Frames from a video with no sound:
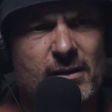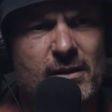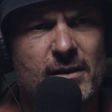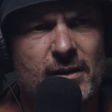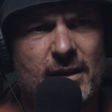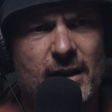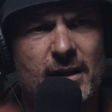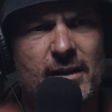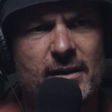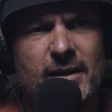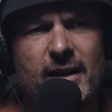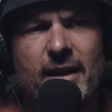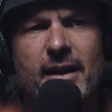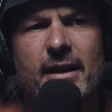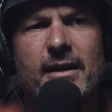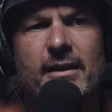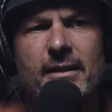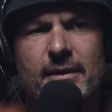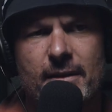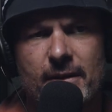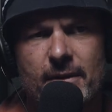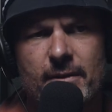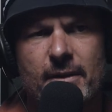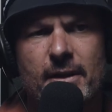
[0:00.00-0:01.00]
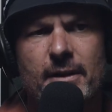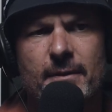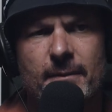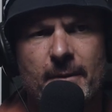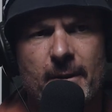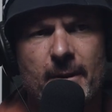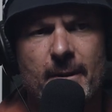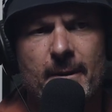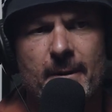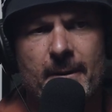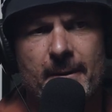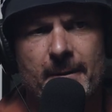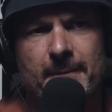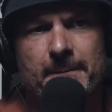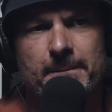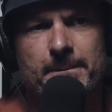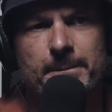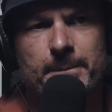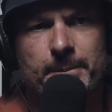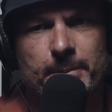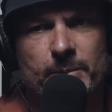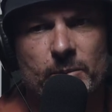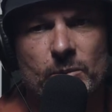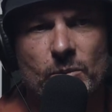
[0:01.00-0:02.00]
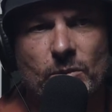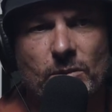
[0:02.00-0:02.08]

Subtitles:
Yeah, I think that there's still a lot